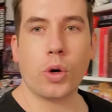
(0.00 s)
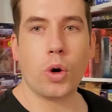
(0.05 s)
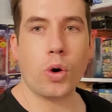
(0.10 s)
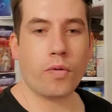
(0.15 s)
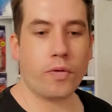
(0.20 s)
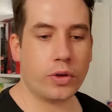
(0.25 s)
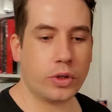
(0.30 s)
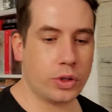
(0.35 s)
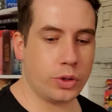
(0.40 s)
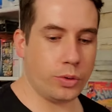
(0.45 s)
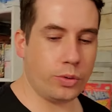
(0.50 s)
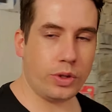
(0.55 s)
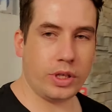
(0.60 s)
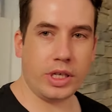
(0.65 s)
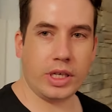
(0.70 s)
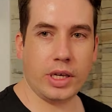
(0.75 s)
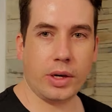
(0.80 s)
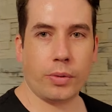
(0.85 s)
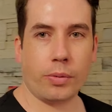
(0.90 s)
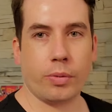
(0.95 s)
over to
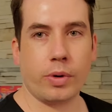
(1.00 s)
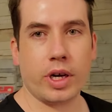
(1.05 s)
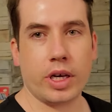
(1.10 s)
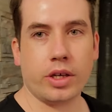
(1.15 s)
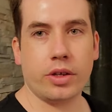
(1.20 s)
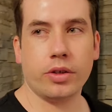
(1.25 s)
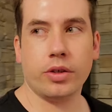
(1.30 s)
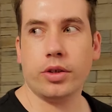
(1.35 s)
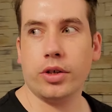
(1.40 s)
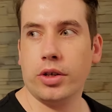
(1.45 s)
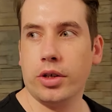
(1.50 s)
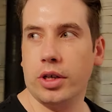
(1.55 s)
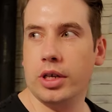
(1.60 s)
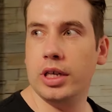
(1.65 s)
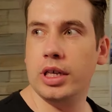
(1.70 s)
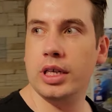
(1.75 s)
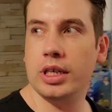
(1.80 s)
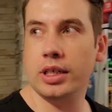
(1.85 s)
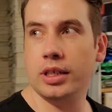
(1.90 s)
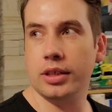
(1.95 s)
the regular
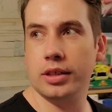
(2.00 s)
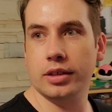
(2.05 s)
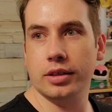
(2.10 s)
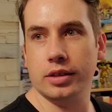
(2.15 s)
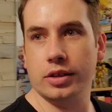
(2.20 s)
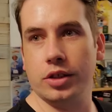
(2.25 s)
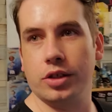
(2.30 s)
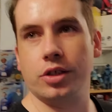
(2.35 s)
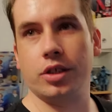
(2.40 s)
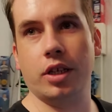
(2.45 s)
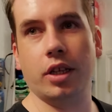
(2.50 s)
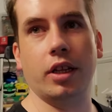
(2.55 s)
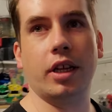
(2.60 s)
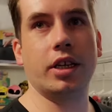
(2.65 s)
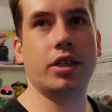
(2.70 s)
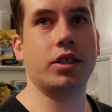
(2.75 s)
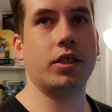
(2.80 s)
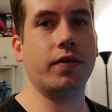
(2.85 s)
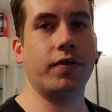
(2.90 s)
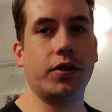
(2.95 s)
just
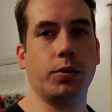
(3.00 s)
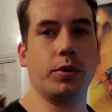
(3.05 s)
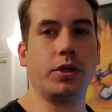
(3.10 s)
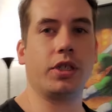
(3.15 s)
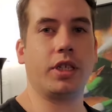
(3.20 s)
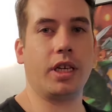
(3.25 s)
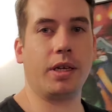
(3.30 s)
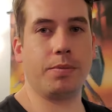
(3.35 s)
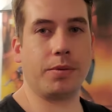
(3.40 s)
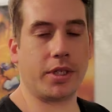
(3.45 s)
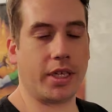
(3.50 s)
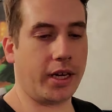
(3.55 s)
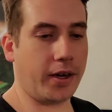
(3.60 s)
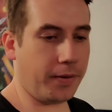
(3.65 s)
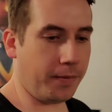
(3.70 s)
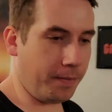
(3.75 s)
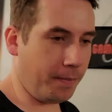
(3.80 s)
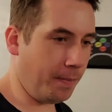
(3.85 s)
collection of Switch games now.